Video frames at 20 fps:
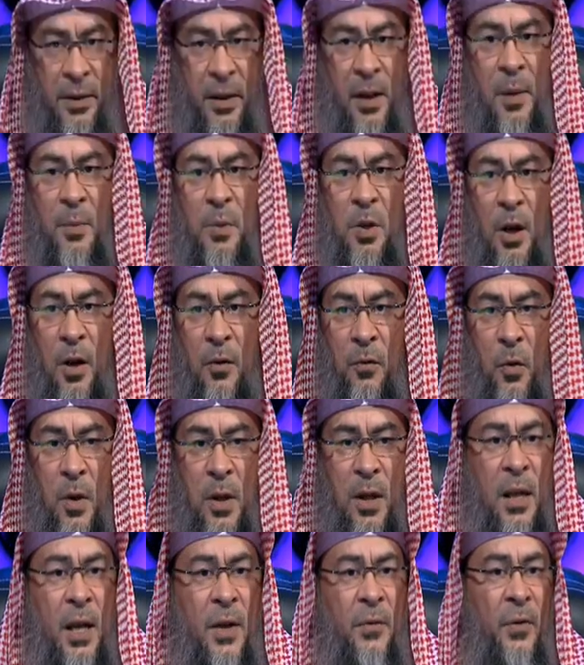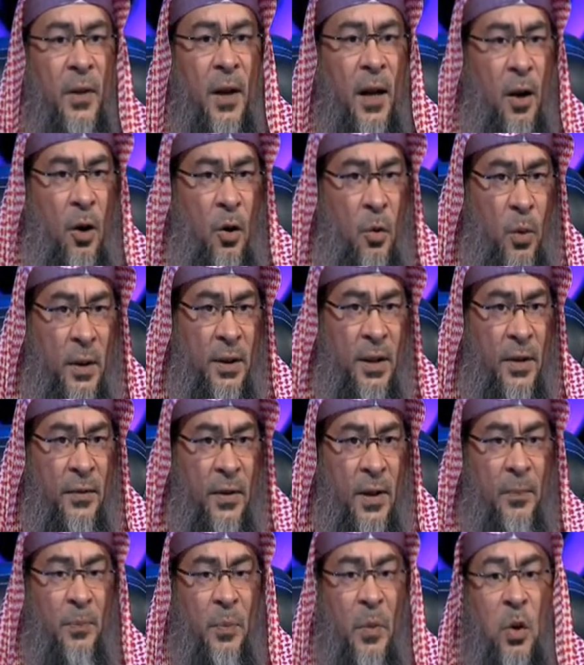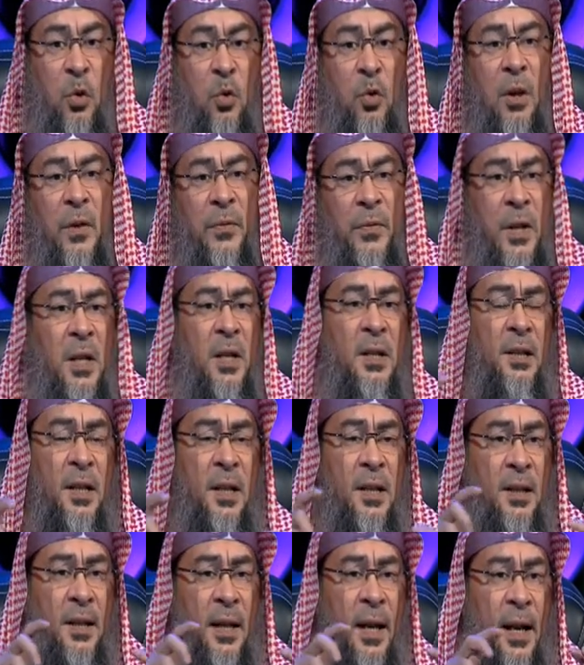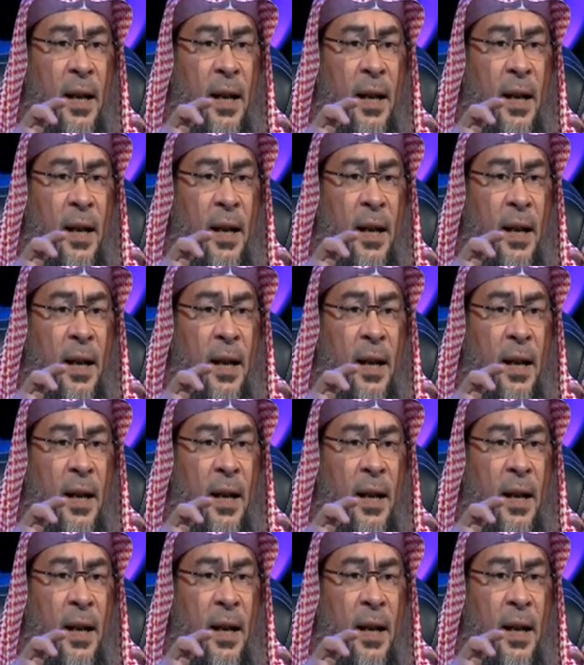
of wadifa or whatever to the verses and